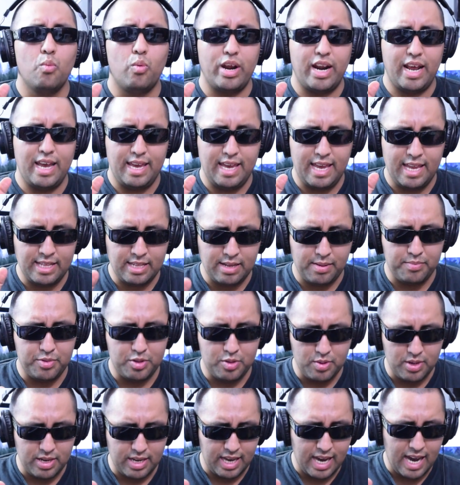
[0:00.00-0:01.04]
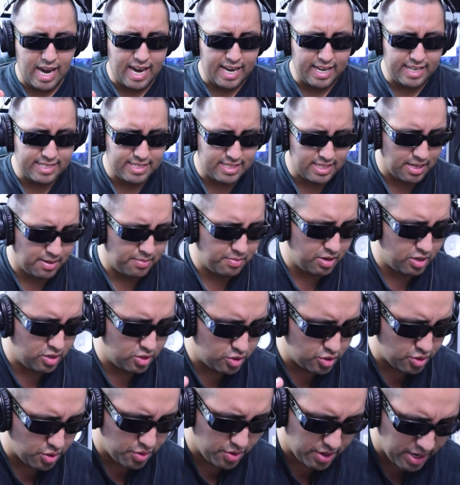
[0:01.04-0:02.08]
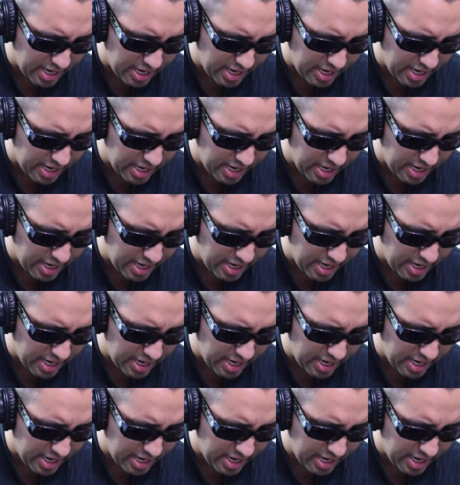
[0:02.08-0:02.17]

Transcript: What I end up doing, guys, and I'm going to show you